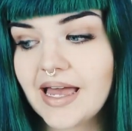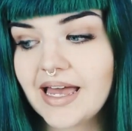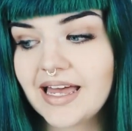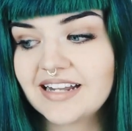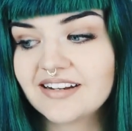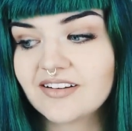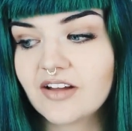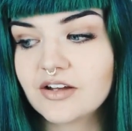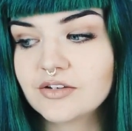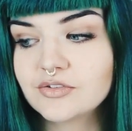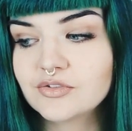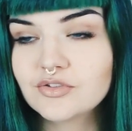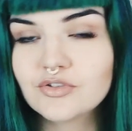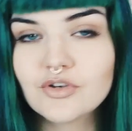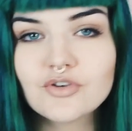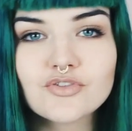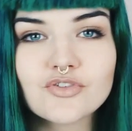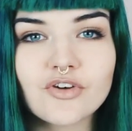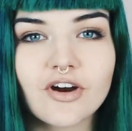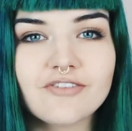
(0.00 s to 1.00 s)
and I
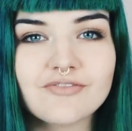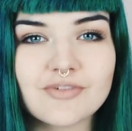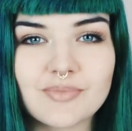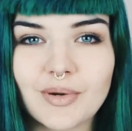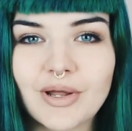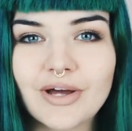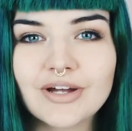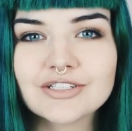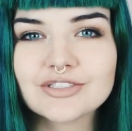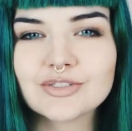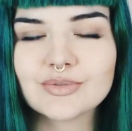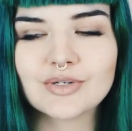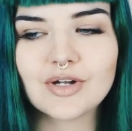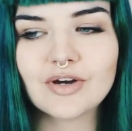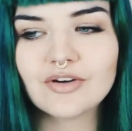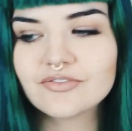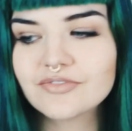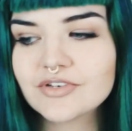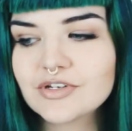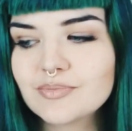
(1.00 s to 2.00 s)
do try and reply to a
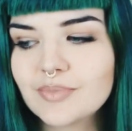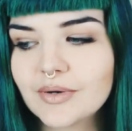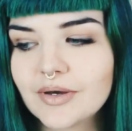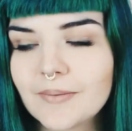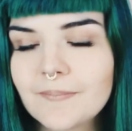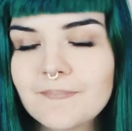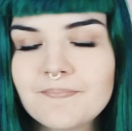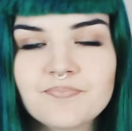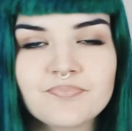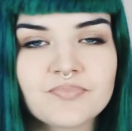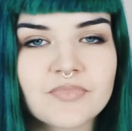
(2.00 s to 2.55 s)
lot of you, but